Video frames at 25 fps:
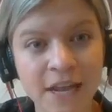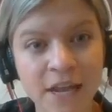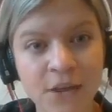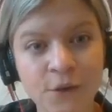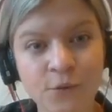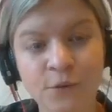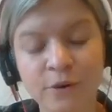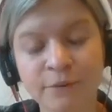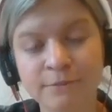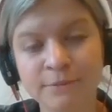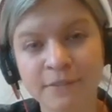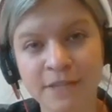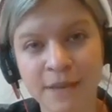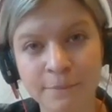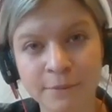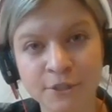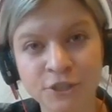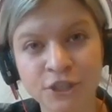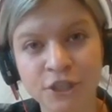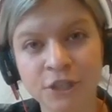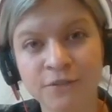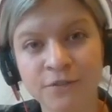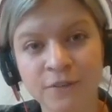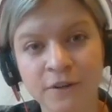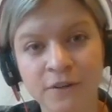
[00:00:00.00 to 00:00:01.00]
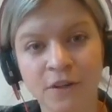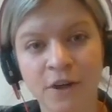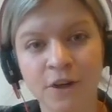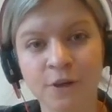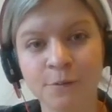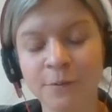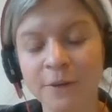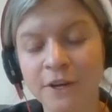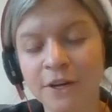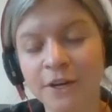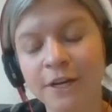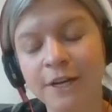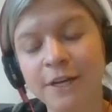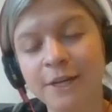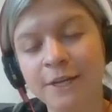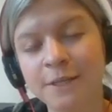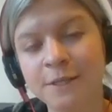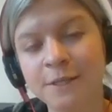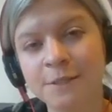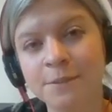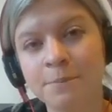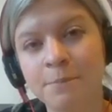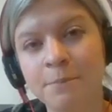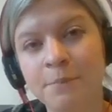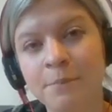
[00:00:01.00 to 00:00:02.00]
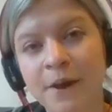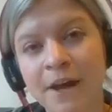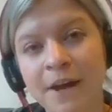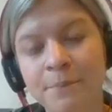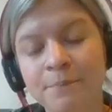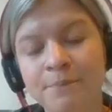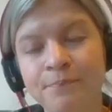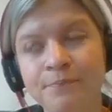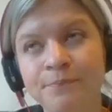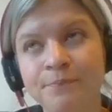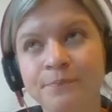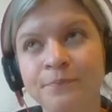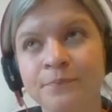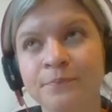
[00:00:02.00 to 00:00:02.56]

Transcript: in room temperature for long periods, but